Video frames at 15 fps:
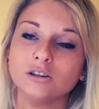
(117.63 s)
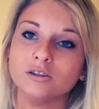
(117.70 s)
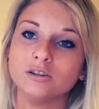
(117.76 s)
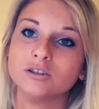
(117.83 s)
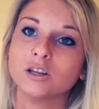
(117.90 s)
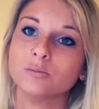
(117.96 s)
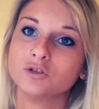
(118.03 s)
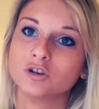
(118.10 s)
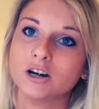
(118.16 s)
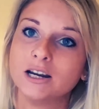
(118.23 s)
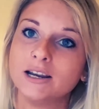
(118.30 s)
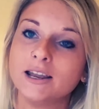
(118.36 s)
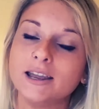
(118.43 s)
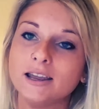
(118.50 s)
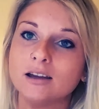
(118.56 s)
to the
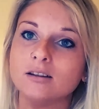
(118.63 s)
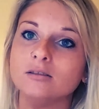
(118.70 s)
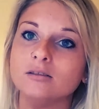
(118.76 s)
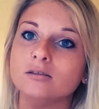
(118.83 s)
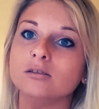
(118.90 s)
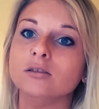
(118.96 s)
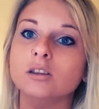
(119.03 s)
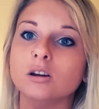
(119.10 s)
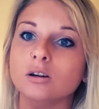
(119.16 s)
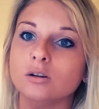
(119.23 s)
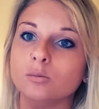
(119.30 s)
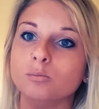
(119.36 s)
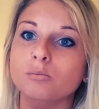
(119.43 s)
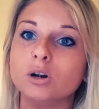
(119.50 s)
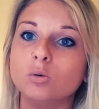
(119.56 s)
substrate and
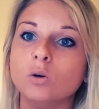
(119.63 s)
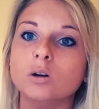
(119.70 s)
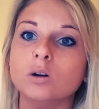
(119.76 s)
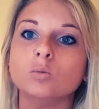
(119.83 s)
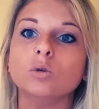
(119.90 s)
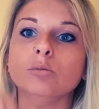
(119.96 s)
the middle one